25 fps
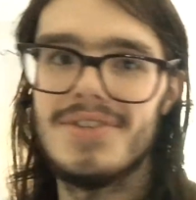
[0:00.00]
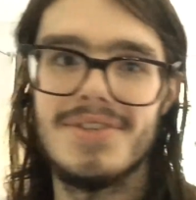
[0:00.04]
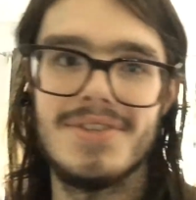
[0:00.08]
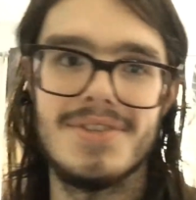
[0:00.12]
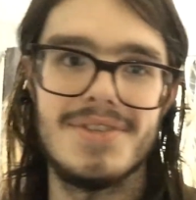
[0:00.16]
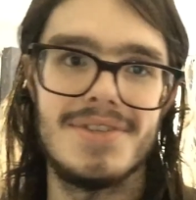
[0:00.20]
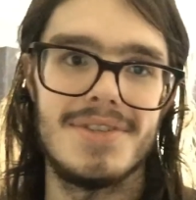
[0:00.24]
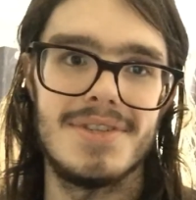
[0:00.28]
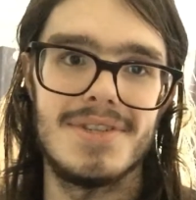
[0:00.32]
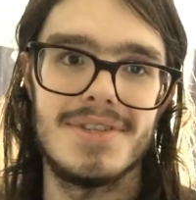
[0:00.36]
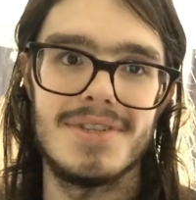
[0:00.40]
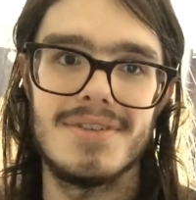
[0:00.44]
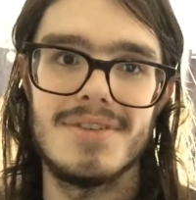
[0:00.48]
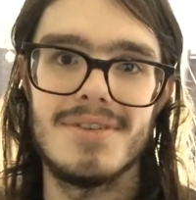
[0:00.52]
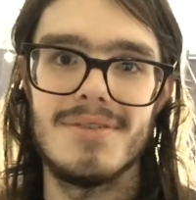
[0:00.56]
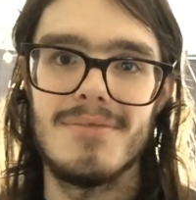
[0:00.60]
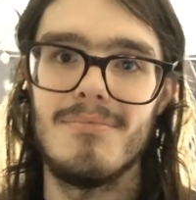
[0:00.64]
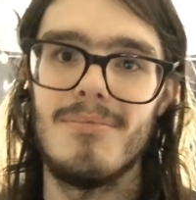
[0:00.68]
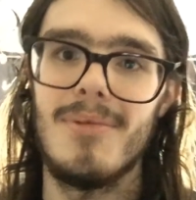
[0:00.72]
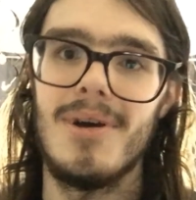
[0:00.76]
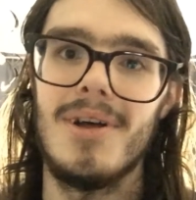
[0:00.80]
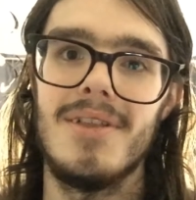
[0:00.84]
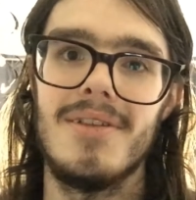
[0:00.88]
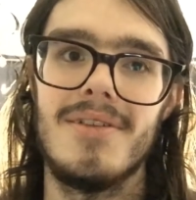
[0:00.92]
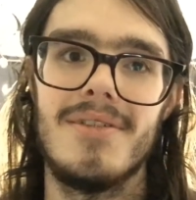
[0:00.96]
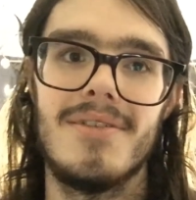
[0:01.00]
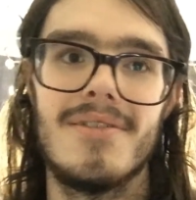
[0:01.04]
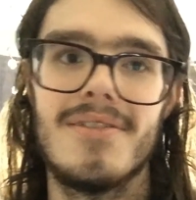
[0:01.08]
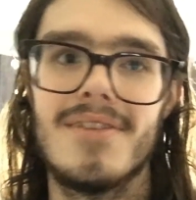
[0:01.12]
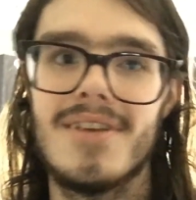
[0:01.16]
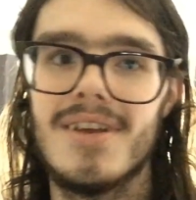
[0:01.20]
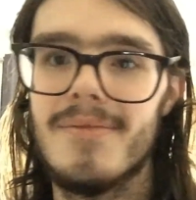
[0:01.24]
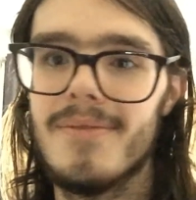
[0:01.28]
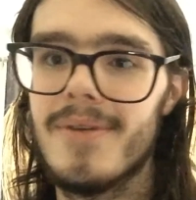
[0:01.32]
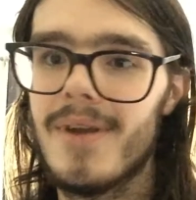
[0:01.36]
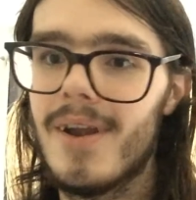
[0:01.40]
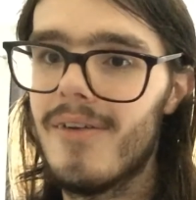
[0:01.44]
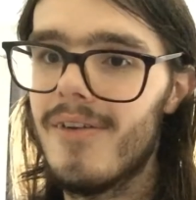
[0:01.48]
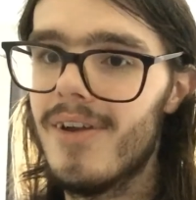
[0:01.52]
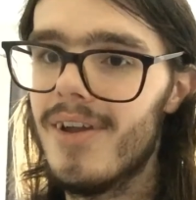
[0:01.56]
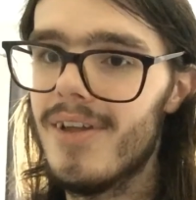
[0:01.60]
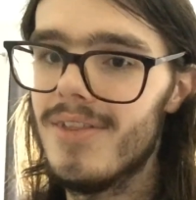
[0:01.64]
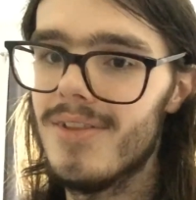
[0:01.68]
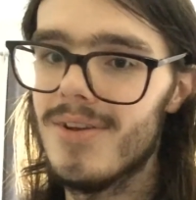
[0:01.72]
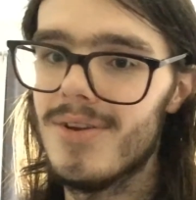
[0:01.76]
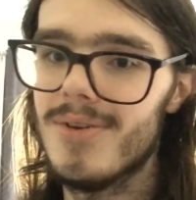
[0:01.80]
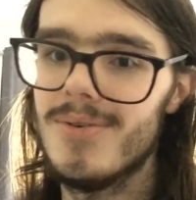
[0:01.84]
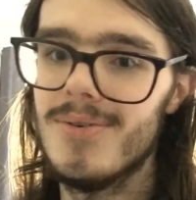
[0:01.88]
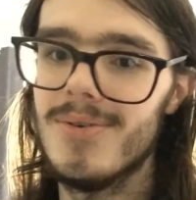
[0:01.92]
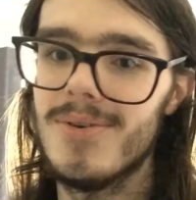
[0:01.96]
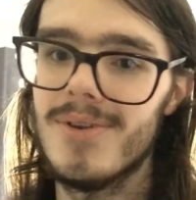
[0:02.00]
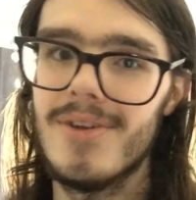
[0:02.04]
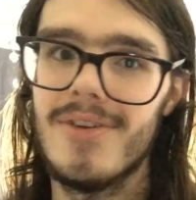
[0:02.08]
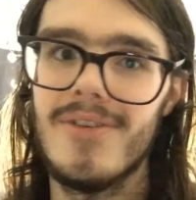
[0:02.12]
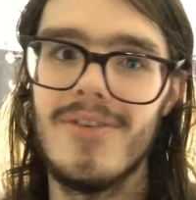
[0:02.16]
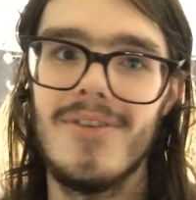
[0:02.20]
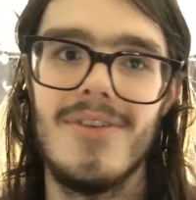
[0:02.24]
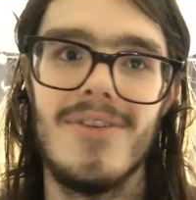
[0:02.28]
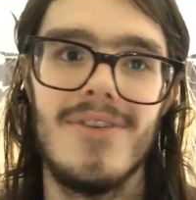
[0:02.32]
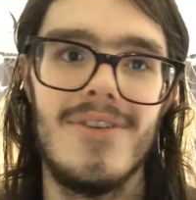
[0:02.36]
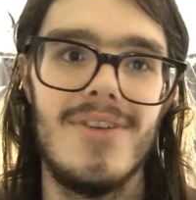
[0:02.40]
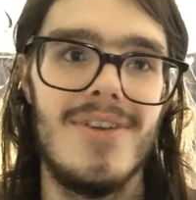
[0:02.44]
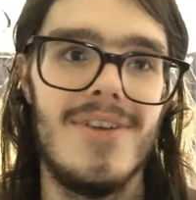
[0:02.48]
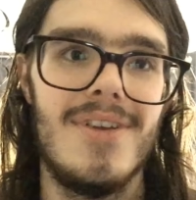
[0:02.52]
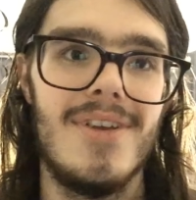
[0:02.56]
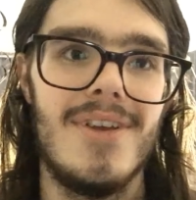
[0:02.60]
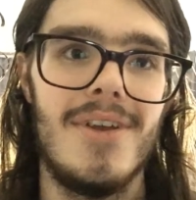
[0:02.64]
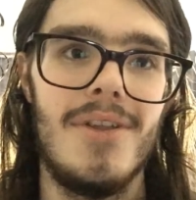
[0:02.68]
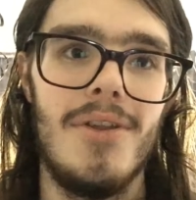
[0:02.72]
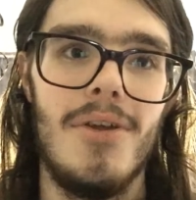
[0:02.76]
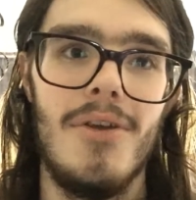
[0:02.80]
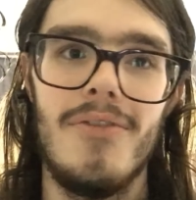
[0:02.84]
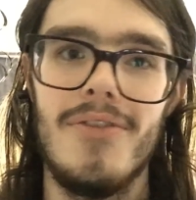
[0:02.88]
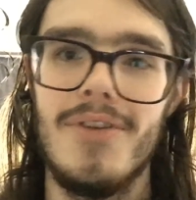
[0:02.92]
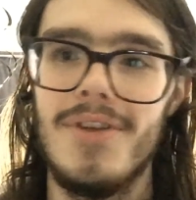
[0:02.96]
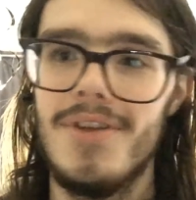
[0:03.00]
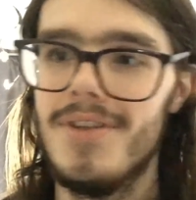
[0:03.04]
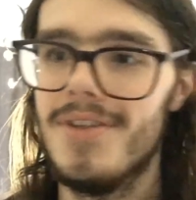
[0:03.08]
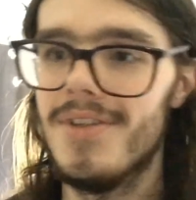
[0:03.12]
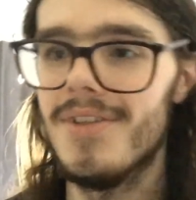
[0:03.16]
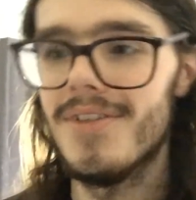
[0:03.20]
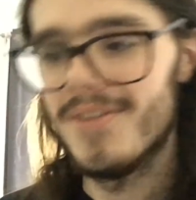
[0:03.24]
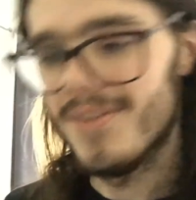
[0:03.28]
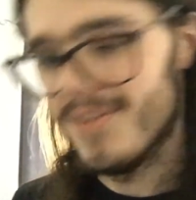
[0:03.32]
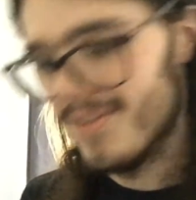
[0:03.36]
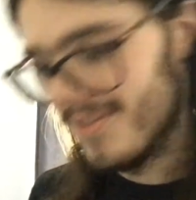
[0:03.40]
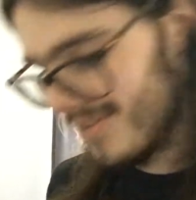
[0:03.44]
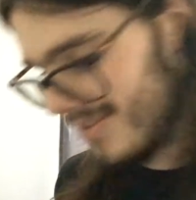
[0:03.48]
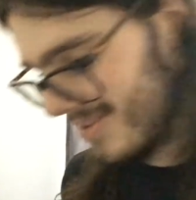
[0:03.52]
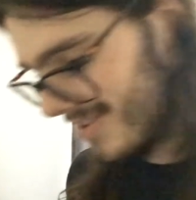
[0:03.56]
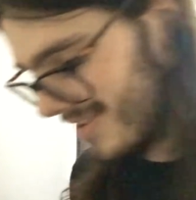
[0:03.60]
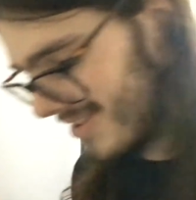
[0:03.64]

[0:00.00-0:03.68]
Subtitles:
as Mullen's coming around the corner and overhears it.